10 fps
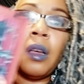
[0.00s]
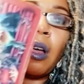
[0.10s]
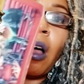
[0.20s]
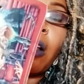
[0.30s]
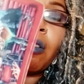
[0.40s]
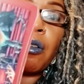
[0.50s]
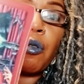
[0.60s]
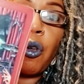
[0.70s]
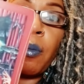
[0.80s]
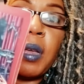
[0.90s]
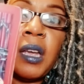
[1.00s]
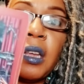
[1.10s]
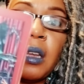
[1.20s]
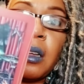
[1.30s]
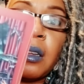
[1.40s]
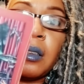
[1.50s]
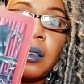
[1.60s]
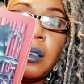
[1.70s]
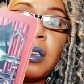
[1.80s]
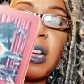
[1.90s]
on social media.
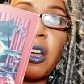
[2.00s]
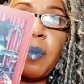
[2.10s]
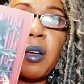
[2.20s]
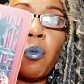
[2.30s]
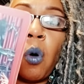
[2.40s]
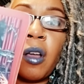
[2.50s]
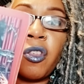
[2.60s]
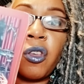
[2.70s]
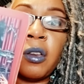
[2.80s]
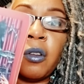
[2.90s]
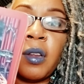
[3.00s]
They could be watching you.